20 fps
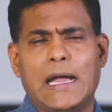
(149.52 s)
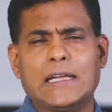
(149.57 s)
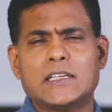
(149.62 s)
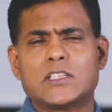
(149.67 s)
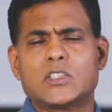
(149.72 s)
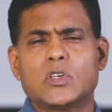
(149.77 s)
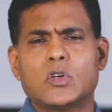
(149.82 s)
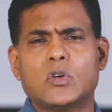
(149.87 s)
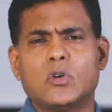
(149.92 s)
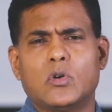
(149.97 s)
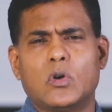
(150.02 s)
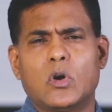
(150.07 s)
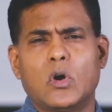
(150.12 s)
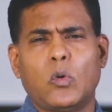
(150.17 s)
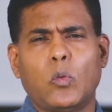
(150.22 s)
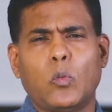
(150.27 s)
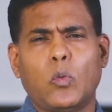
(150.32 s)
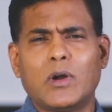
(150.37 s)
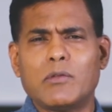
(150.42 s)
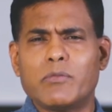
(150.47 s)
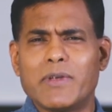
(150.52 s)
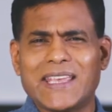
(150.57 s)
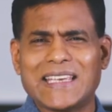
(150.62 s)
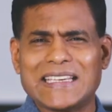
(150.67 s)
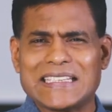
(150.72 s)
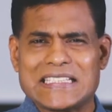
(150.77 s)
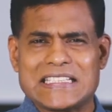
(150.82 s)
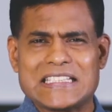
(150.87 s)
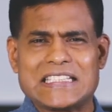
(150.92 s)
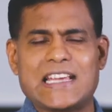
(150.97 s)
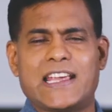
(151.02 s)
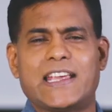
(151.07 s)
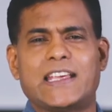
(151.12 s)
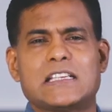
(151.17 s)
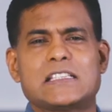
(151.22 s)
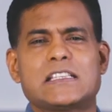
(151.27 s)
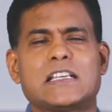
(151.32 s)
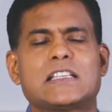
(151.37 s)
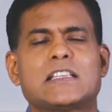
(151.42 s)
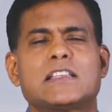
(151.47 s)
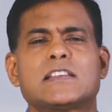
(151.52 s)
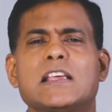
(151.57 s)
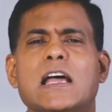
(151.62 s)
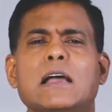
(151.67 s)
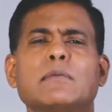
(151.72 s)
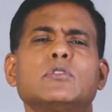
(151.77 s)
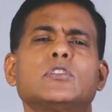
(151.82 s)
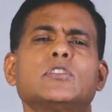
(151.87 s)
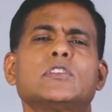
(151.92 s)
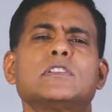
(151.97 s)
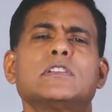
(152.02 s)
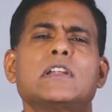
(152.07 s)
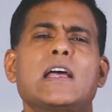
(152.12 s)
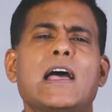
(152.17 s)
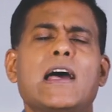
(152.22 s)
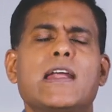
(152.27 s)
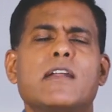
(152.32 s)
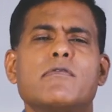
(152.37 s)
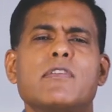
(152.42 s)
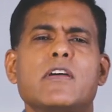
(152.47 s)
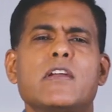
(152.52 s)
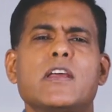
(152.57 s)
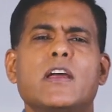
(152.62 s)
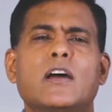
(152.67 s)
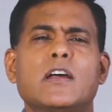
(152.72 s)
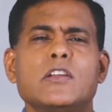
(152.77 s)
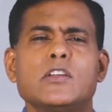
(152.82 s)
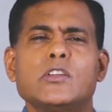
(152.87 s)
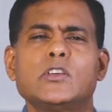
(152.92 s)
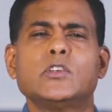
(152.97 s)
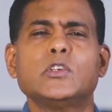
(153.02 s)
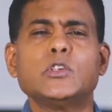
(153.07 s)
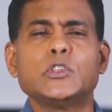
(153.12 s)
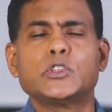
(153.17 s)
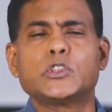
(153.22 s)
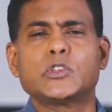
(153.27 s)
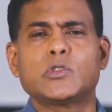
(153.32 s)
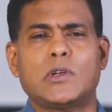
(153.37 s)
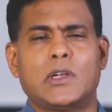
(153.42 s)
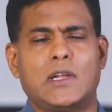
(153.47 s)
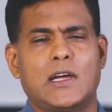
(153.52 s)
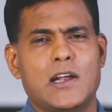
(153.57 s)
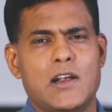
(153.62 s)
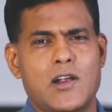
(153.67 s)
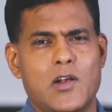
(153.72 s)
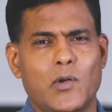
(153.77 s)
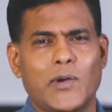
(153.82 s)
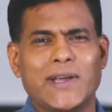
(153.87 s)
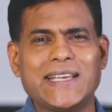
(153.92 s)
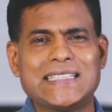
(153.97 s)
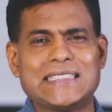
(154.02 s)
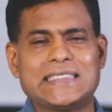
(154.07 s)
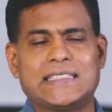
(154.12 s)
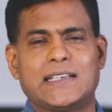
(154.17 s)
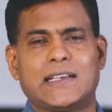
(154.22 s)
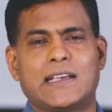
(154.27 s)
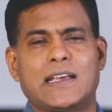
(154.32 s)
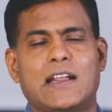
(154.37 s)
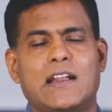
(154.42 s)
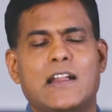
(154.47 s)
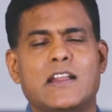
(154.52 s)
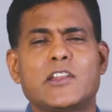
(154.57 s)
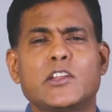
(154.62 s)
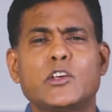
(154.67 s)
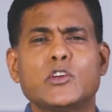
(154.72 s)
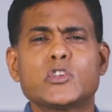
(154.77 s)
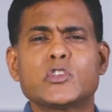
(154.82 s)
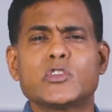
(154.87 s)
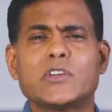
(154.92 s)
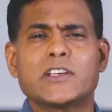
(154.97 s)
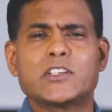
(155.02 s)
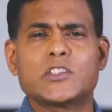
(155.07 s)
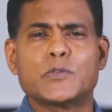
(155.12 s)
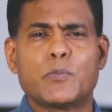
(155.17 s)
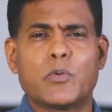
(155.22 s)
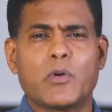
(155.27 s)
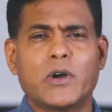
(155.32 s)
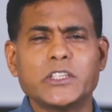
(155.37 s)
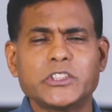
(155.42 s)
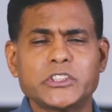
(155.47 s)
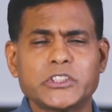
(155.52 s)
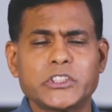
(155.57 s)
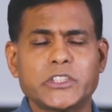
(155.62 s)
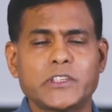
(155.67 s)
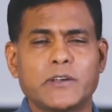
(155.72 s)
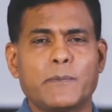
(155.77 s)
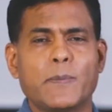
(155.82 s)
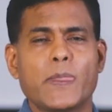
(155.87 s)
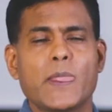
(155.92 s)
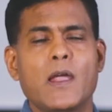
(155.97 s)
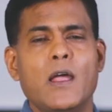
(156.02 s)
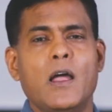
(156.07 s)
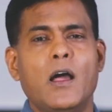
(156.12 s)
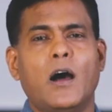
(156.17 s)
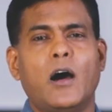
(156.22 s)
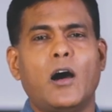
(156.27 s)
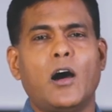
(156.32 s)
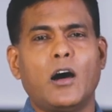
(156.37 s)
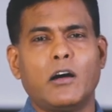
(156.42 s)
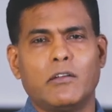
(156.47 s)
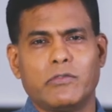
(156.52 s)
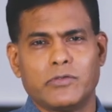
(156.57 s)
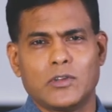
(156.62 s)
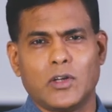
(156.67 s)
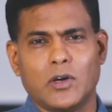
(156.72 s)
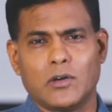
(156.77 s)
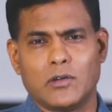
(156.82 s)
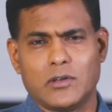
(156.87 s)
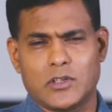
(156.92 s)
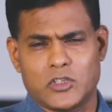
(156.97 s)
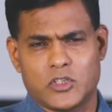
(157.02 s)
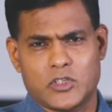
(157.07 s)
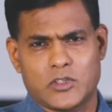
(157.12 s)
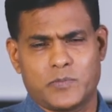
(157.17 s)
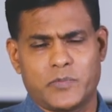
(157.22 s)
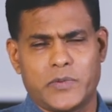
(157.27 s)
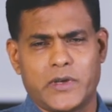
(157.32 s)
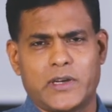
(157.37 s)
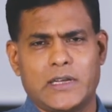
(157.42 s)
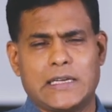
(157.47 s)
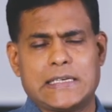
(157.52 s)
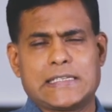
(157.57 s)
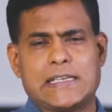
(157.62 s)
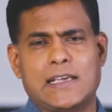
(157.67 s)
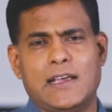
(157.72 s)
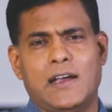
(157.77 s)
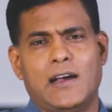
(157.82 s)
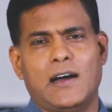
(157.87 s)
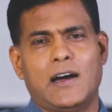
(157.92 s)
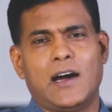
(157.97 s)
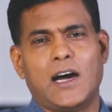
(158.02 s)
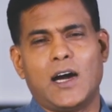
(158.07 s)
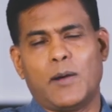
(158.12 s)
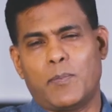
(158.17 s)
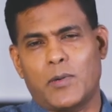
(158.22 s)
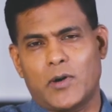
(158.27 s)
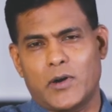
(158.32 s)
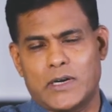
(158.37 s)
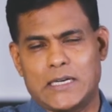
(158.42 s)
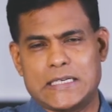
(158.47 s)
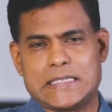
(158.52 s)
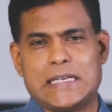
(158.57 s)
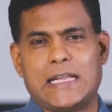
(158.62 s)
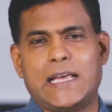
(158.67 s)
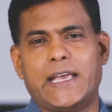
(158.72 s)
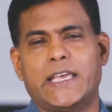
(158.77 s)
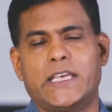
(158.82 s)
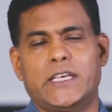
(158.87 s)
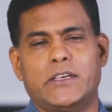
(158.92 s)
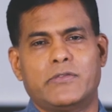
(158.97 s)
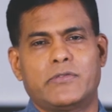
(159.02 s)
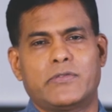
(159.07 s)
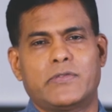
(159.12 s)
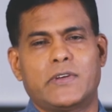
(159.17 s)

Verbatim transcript: And so what we can say is that Samson had a very unusual anointing and an unusual expression of the Holy Spirit upon his life.